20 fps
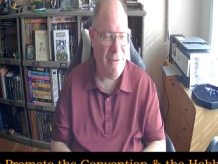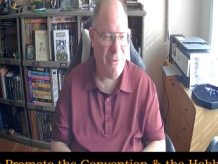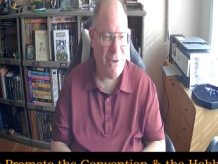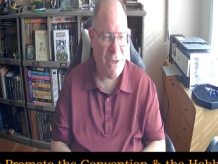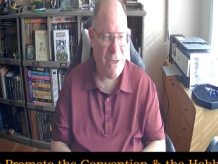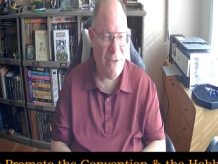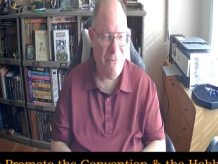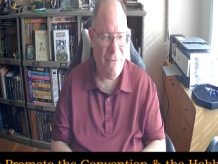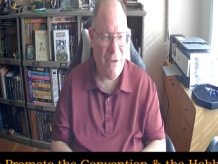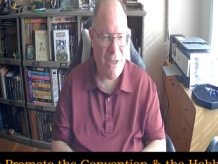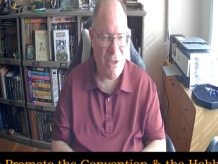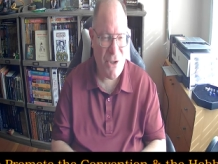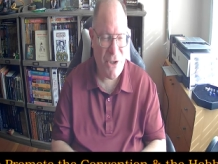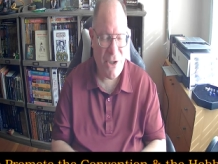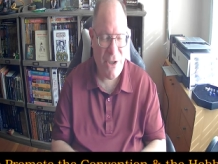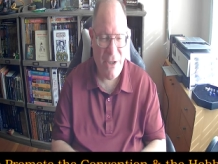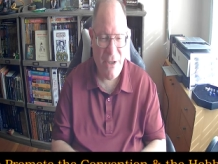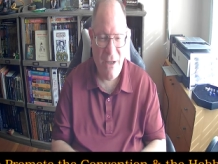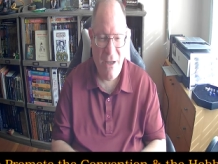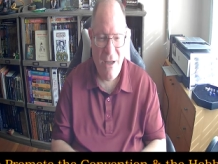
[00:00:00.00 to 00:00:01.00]

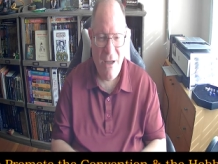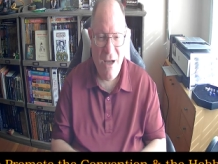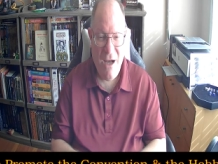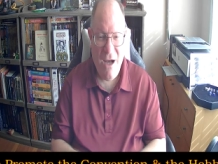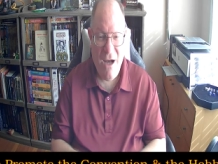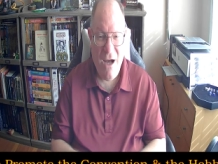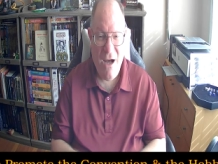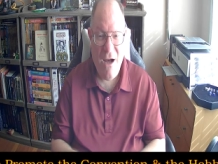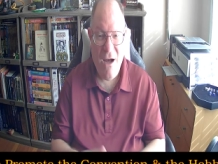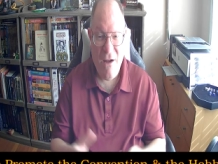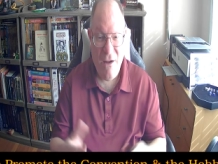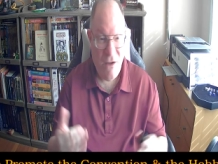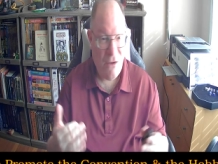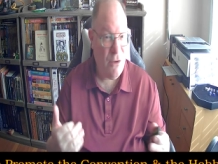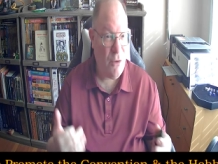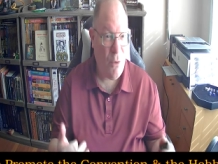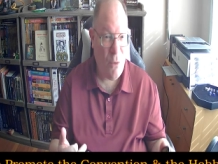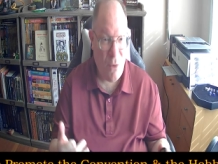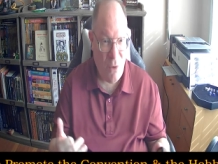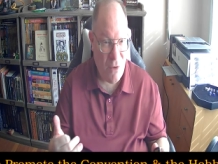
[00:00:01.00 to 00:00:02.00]
convention,
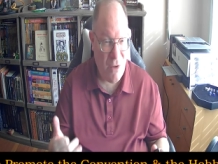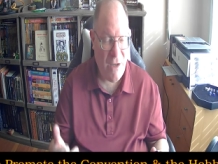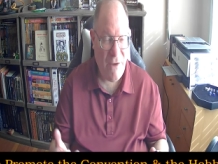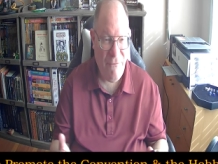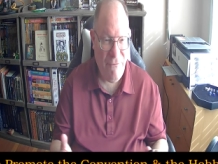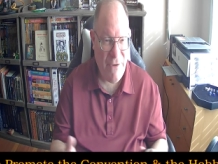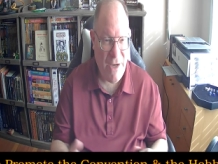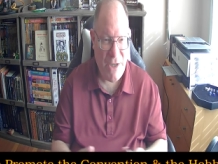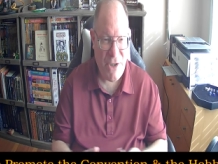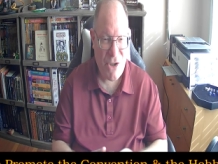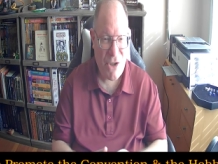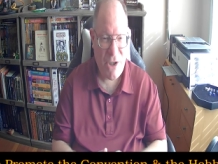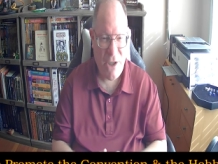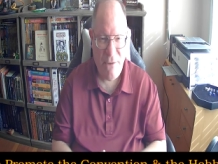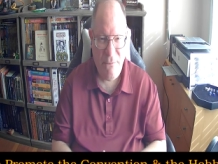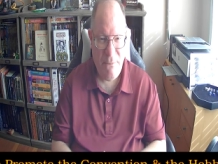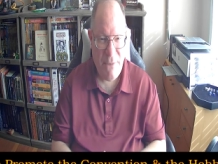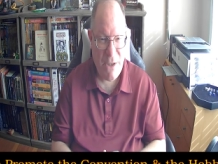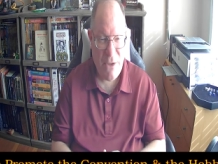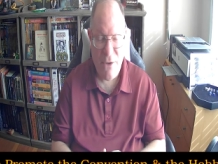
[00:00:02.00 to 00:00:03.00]
local
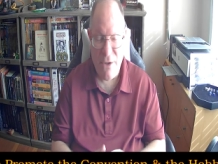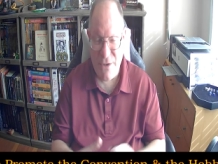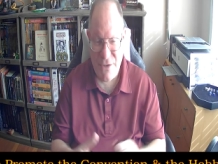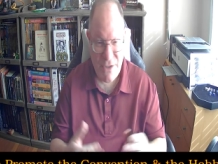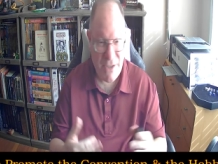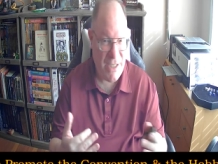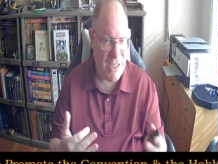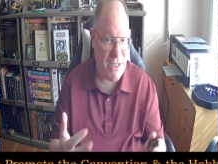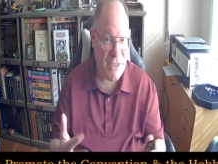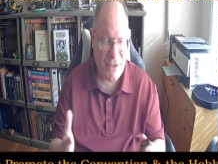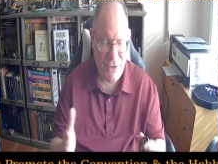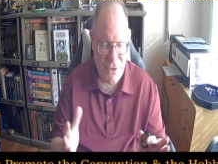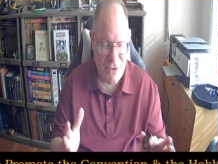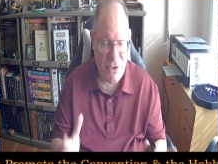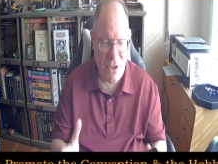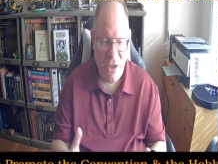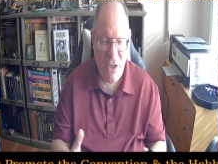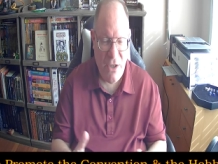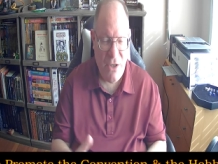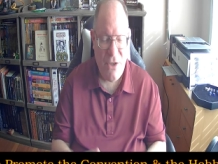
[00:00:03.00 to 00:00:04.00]
convention, because it is
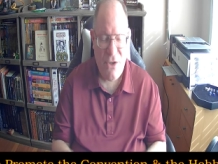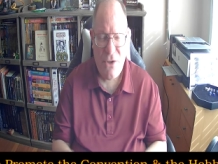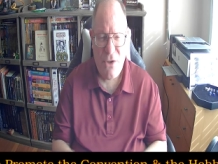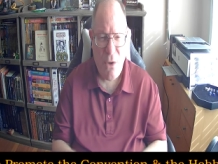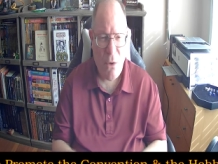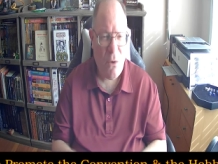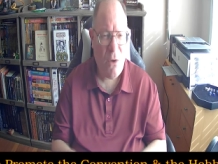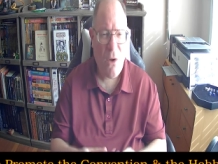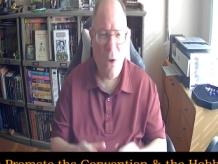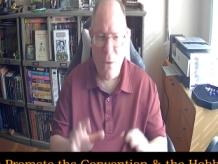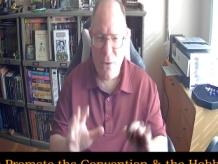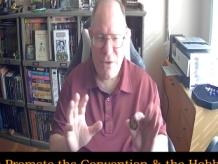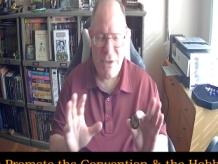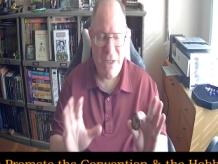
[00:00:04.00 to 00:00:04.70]
so close, and